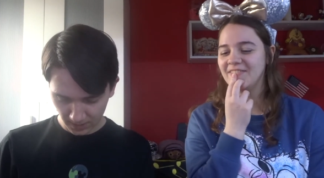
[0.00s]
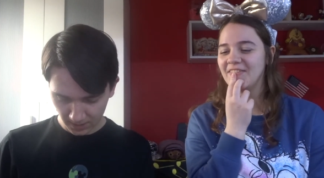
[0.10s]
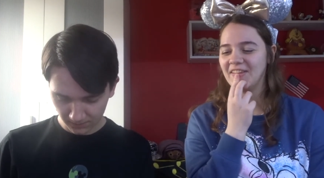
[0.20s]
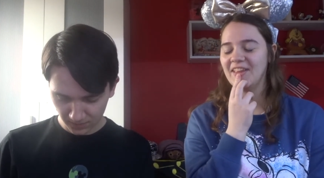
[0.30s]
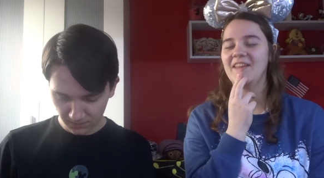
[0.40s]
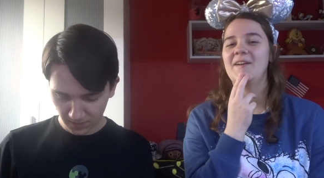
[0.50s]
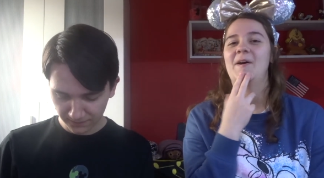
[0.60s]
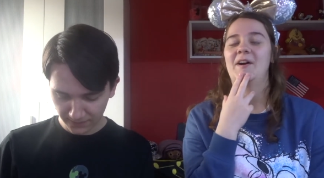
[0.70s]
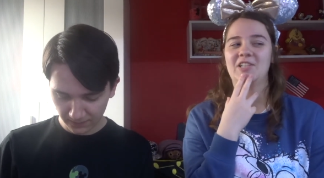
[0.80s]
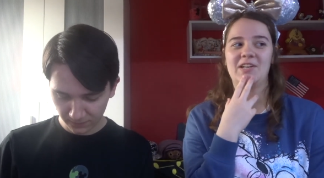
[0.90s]
Speaker 1: um, so my
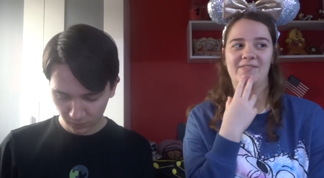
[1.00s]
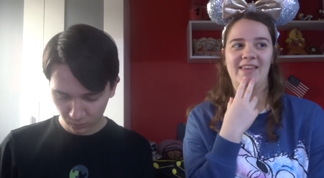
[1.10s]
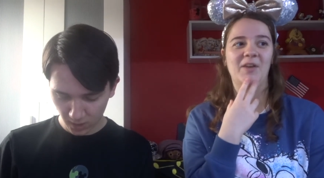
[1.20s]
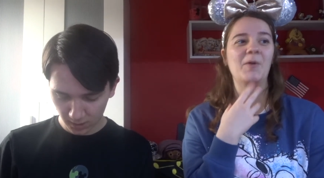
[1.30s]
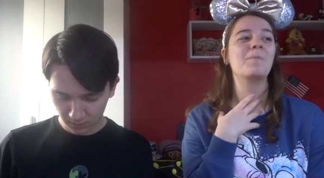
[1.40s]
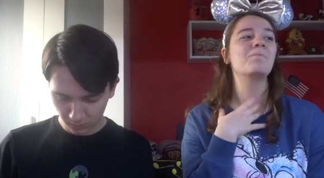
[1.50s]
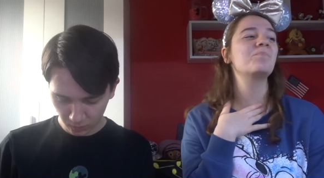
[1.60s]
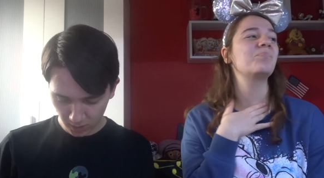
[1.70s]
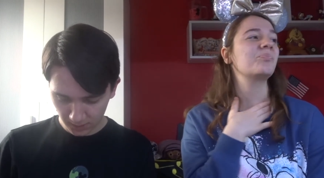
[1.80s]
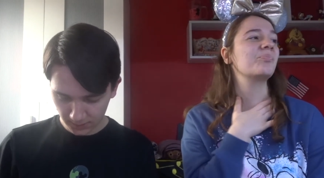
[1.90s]
favourite one
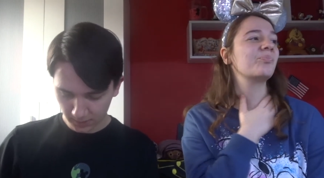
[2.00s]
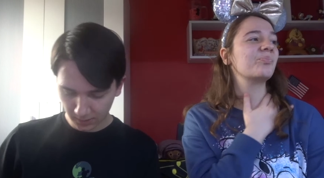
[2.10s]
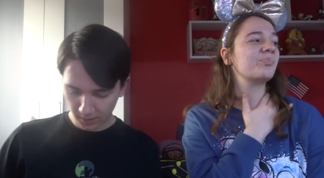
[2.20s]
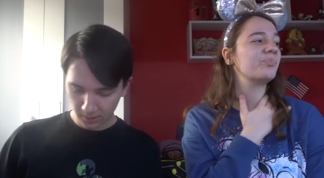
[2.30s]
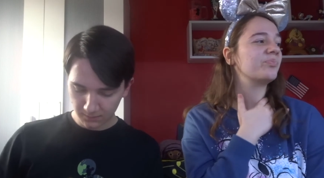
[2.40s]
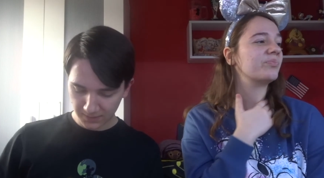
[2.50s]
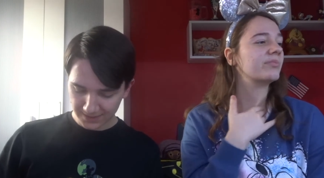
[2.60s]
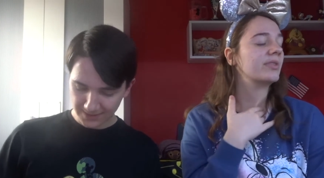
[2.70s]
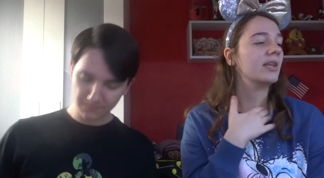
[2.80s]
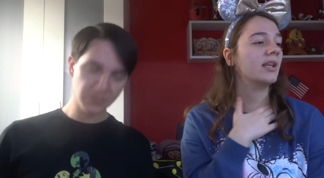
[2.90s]
was
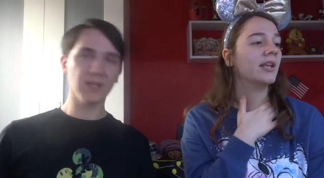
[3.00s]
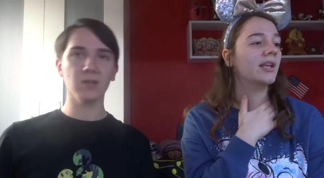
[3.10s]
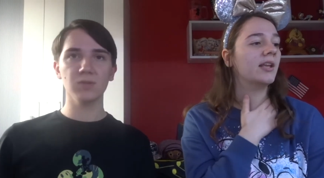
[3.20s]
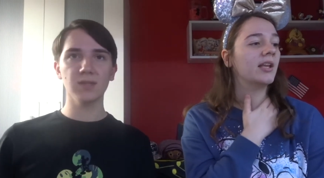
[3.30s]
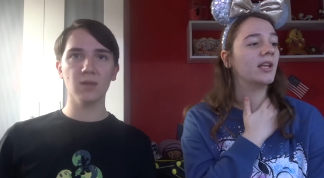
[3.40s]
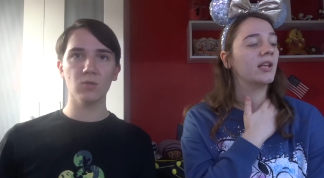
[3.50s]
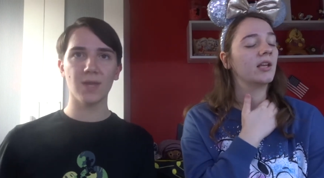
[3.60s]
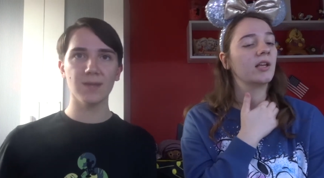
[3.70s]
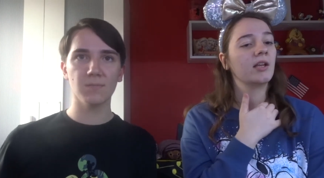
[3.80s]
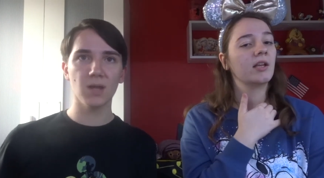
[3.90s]
meeting Pinocchio
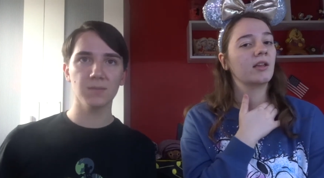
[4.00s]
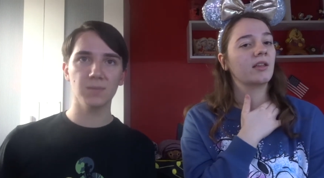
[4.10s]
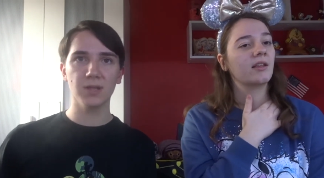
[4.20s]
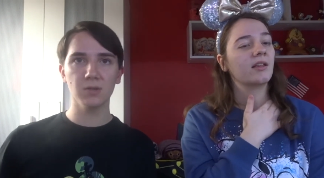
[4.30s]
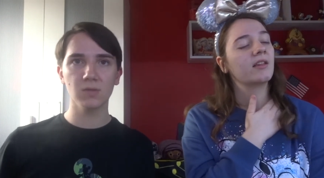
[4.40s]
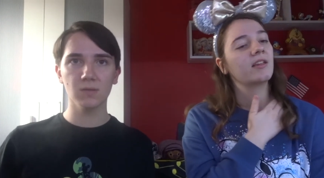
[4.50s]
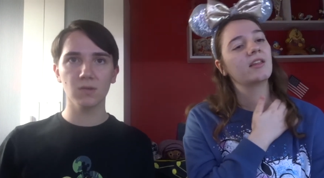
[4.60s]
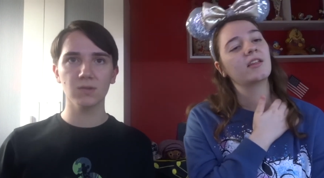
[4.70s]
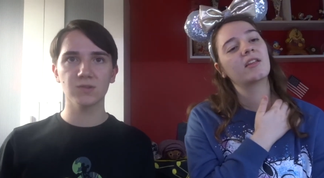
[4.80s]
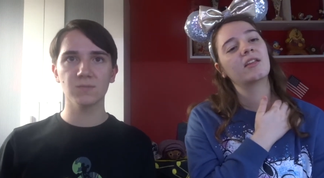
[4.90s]
in my Pinocchio
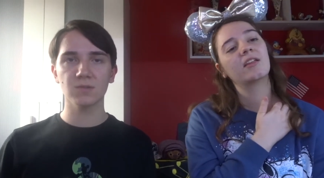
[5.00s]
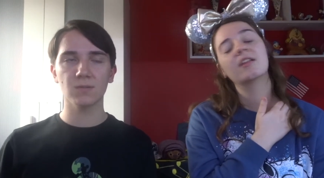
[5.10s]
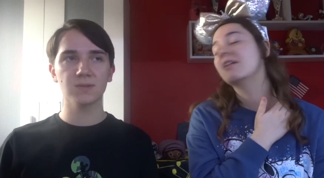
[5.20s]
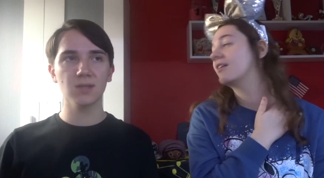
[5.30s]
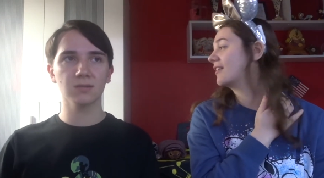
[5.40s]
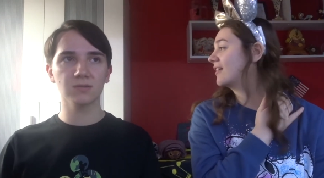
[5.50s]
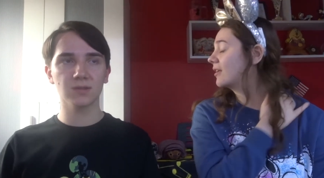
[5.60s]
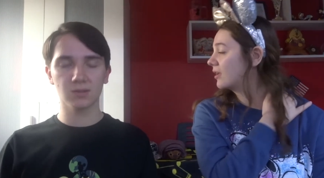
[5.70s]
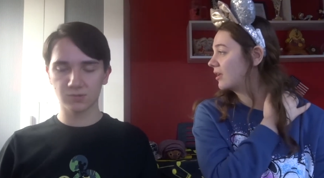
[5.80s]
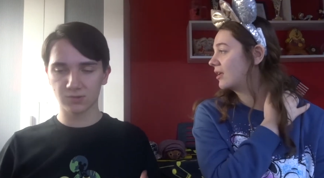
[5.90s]
costume. So I was younger and
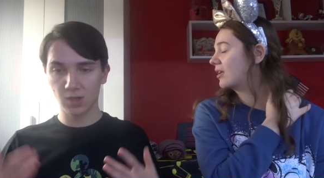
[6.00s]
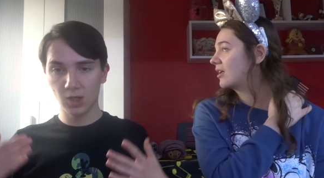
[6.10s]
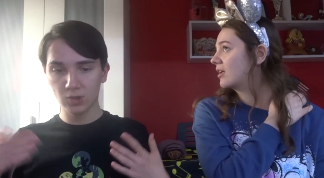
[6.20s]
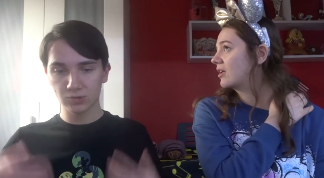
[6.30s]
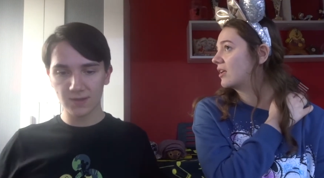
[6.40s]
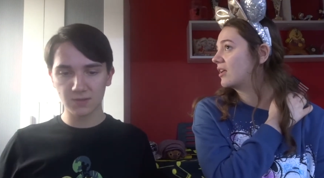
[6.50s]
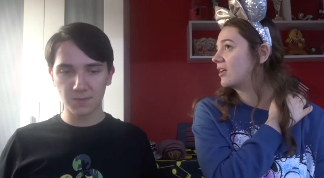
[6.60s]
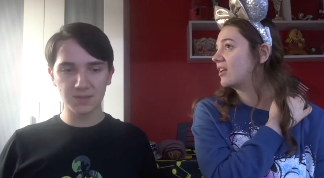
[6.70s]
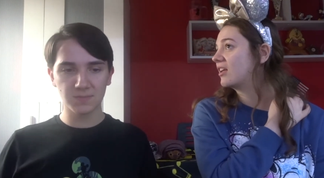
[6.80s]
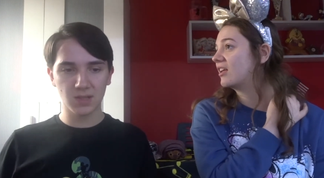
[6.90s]
I was just dressed up
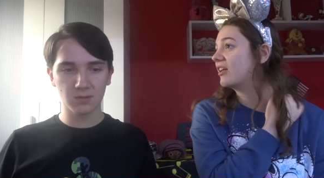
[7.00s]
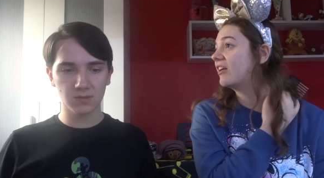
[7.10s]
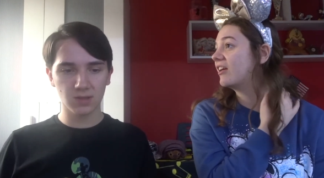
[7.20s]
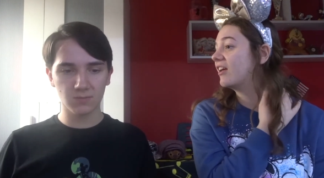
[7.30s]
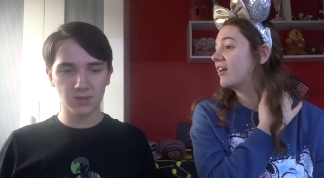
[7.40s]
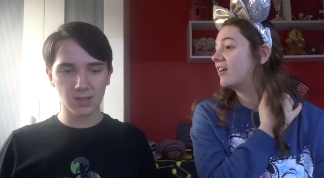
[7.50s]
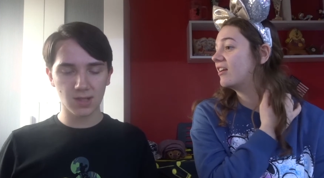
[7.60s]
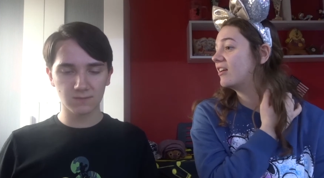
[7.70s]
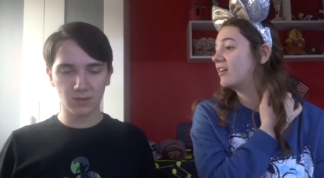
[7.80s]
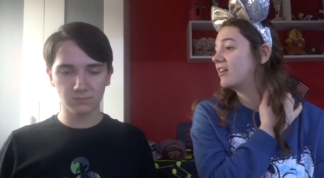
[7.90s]
as Pinocchio and he
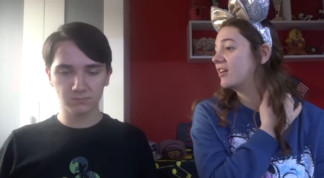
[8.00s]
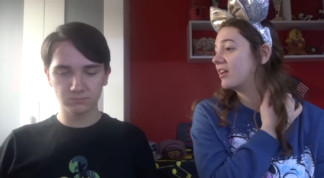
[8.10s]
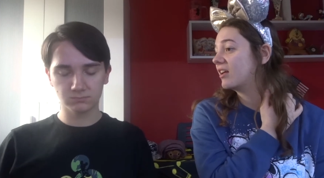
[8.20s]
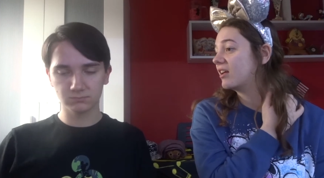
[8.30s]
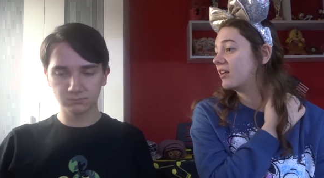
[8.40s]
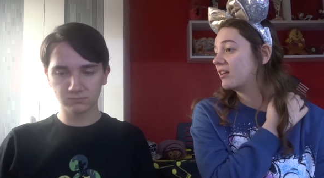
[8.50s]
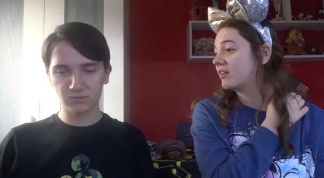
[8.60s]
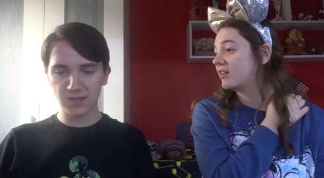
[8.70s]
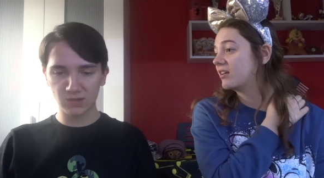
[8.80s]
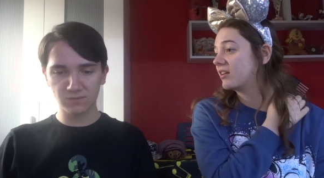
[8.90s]
kind of like
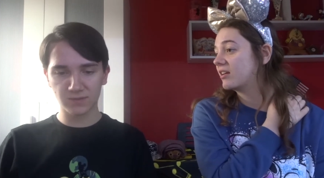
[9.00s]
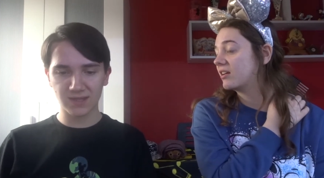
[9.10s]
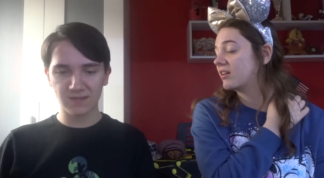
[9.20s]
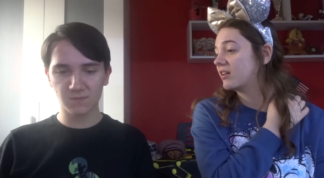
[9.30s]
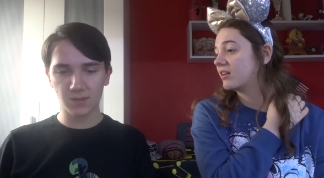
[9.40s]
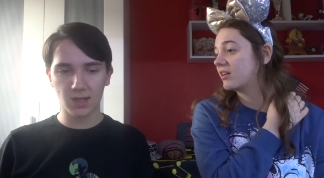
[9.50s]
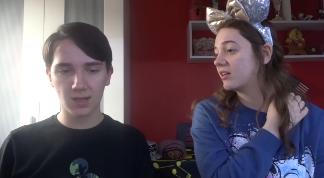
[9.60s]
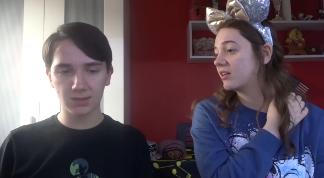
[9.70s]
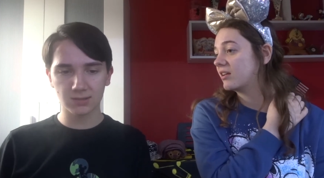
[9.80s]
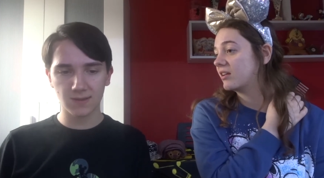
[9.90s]
ran over, gave me a
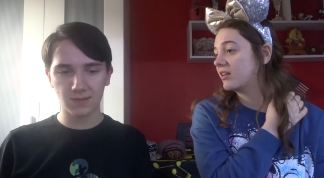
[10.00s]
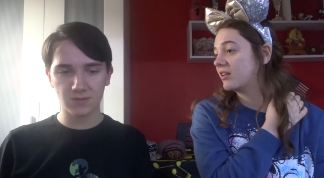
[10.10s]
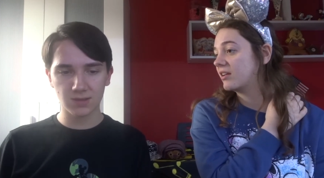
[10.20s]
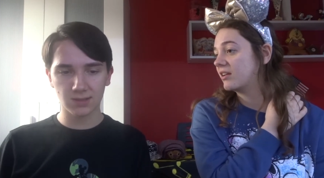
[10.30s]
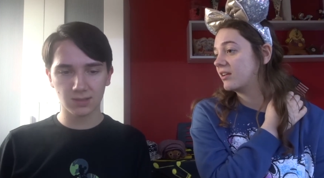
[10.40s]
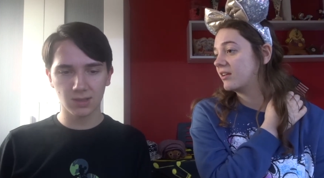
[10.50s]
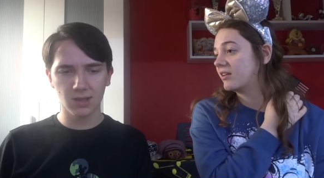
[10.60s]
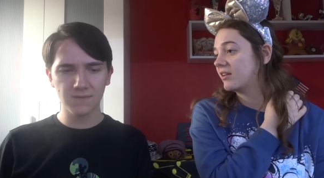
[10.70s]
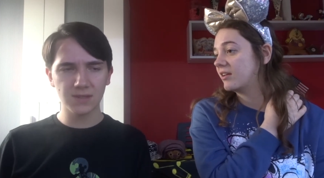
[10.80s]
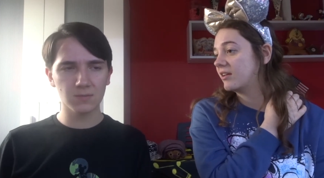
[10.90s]
hug, and that was like,
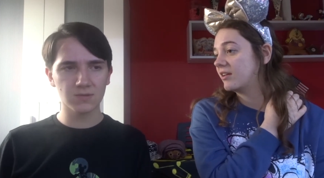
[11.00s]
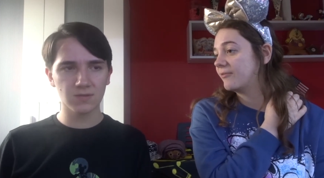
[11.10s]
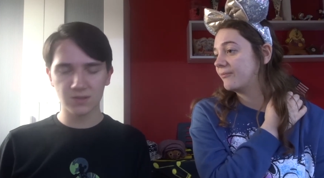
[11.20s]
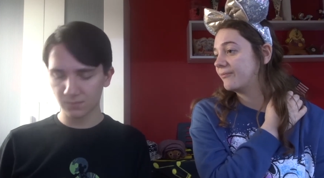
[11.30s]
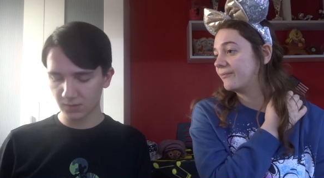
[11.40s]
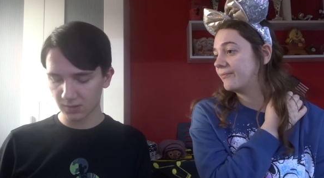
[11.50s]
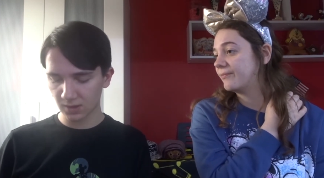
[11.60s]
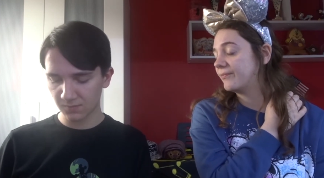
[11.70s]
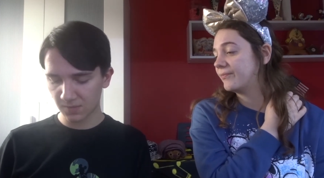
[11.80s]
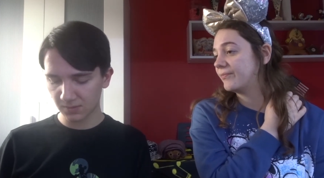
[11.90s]
I think it was Christmas, because I
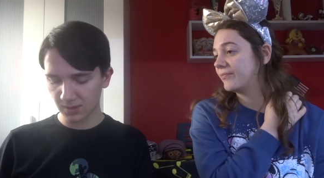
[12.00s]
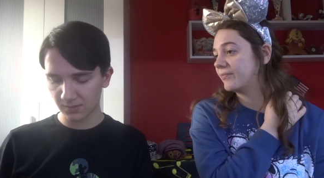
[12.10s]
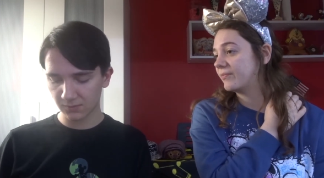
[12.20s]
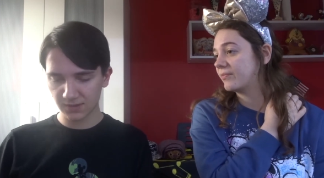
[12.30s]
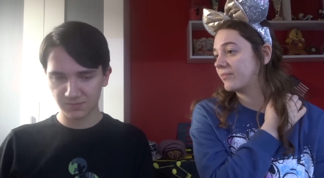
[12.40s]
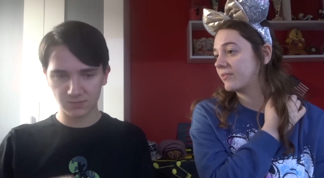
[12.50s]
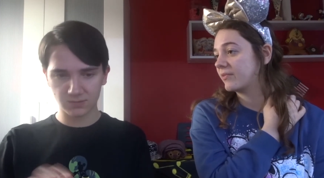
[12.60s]
remember like the Christmas